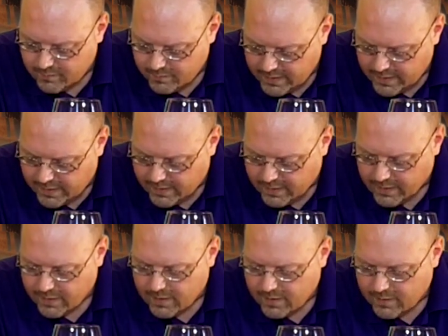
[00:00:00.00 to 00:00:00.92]
meaning
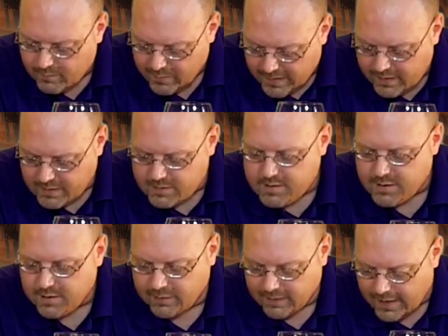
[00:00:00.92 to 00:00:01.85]
means
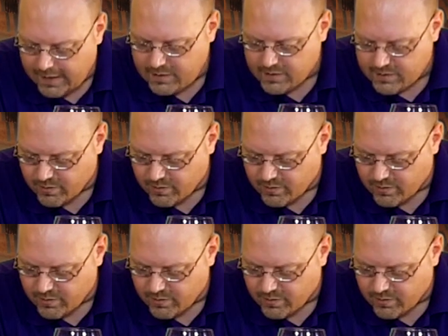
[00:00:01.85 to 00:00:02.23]
letting the